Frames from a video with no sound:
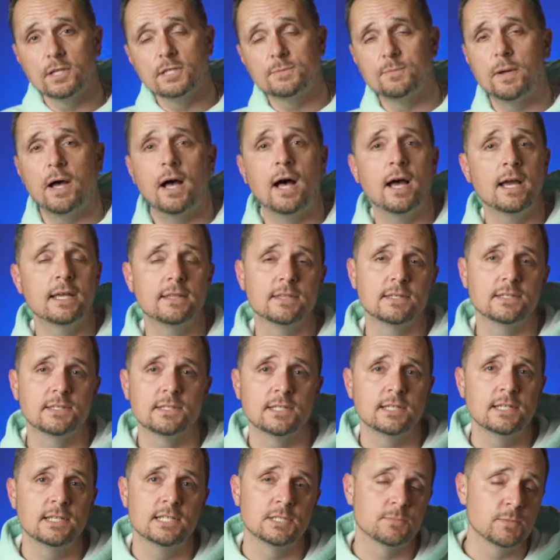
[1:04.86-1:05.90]
it's behind the
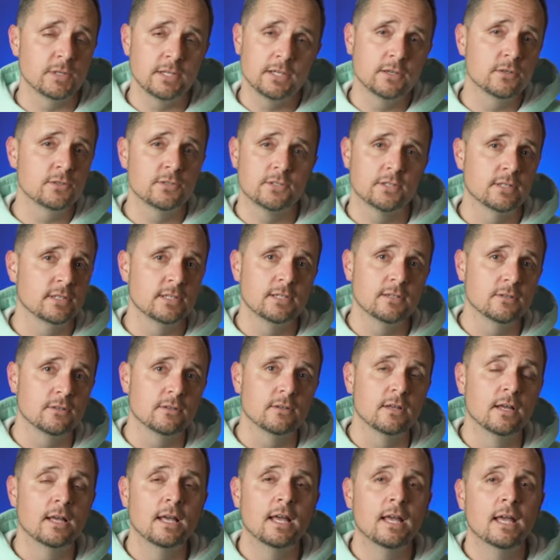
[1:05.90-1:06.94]
scenes. But here's the deal
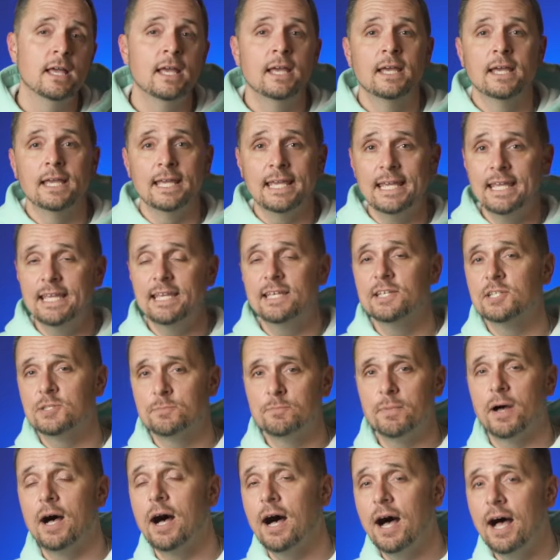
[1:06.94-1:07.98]
He is
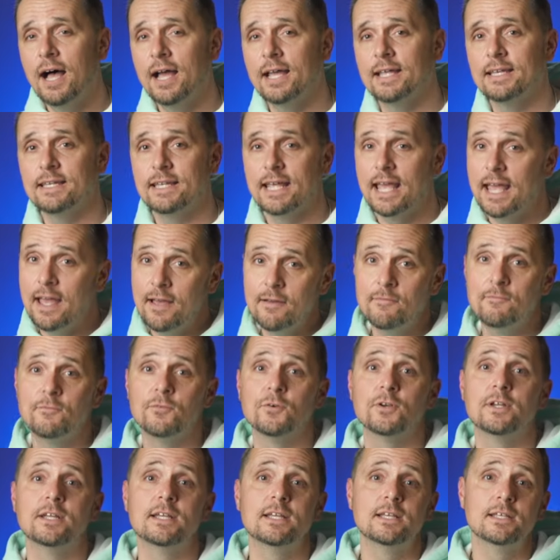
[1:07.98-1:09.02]
behind
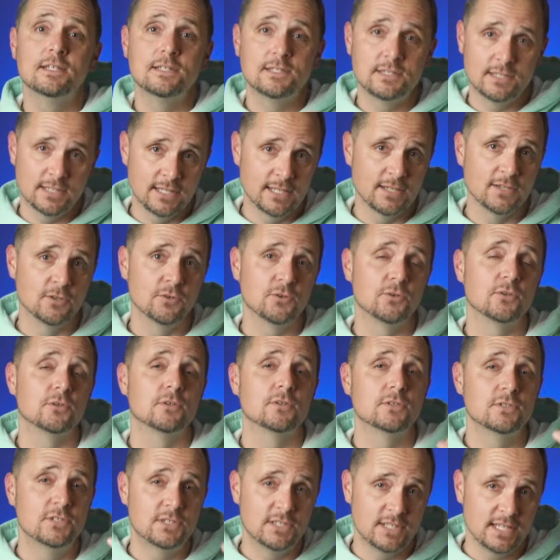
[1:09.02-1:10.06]
every single
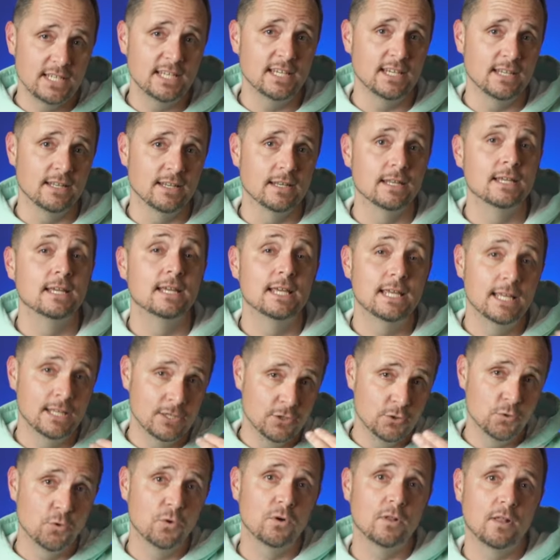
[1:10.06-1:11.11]
scene in
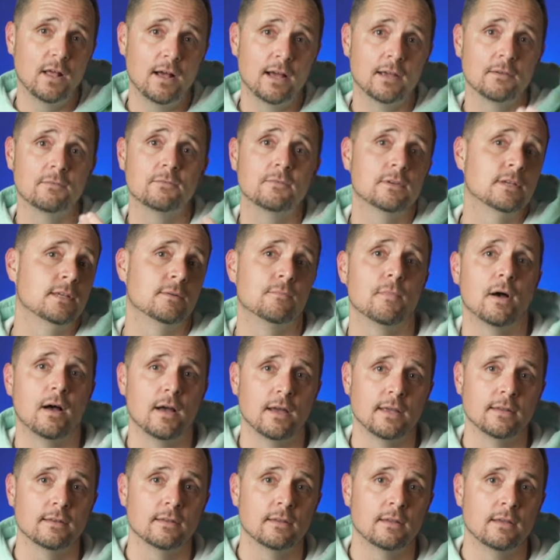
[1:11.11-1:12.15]
your life and
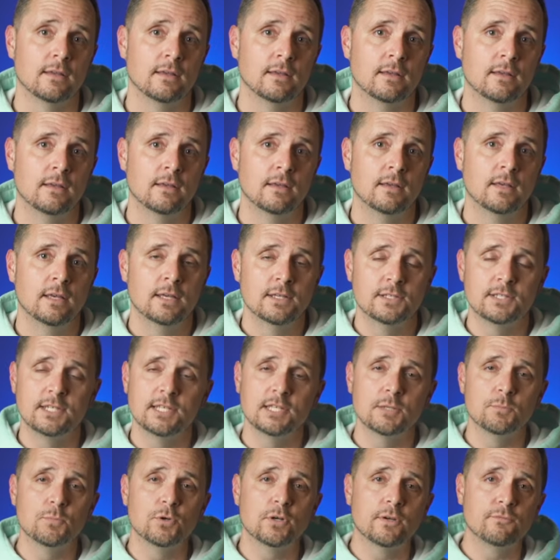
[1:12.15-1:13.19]
mine. See, in
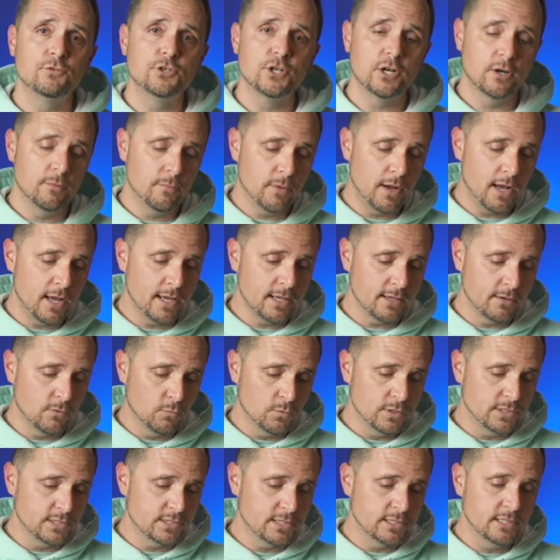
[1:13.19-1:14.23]
the book of Jeremiah,
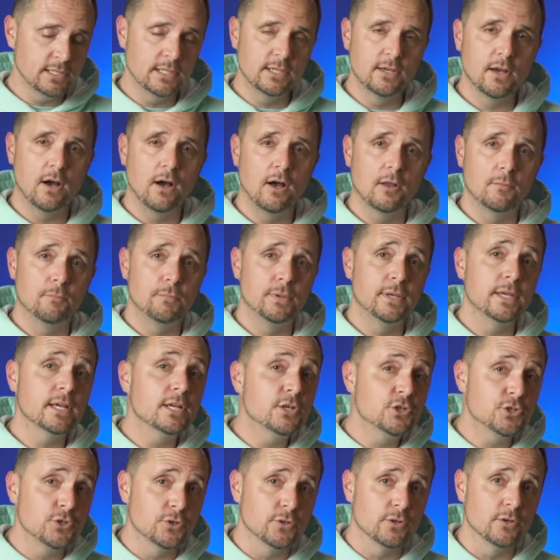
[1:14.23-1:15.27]
we see God
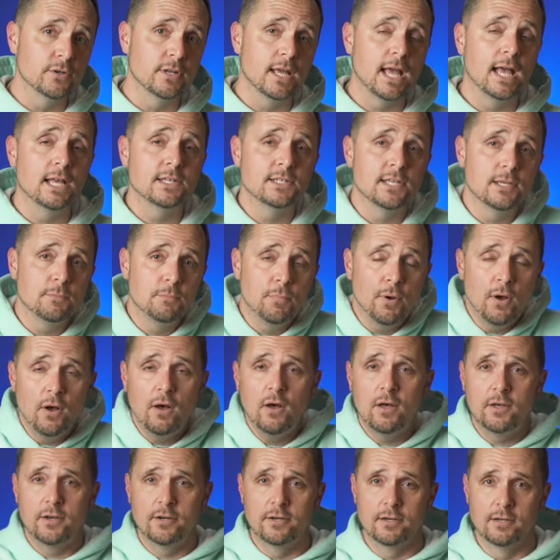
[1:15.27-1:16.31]
pictured as a
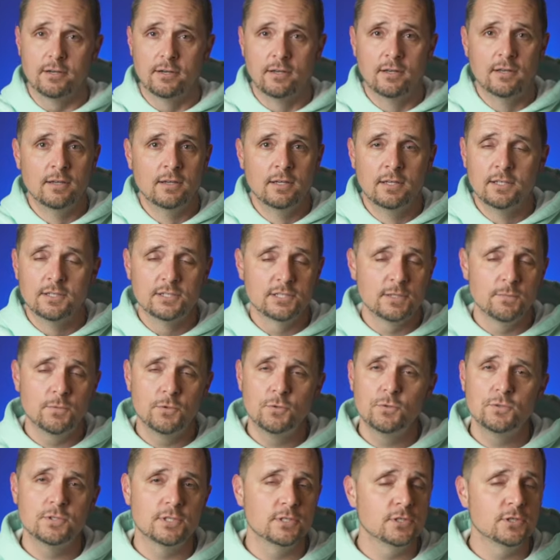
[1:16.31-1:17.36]
potter, someone
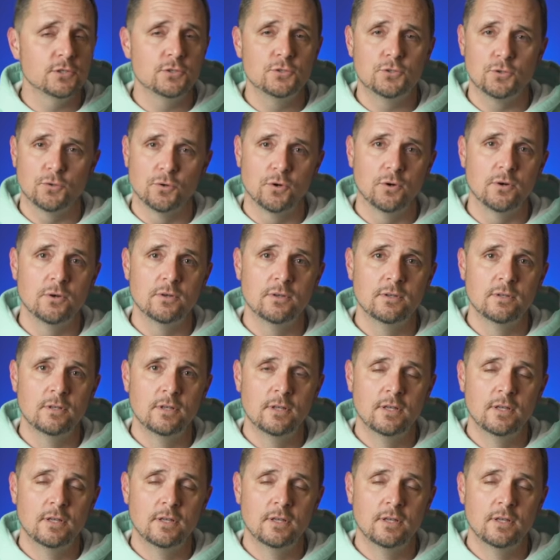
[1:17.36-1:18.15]
who's in control,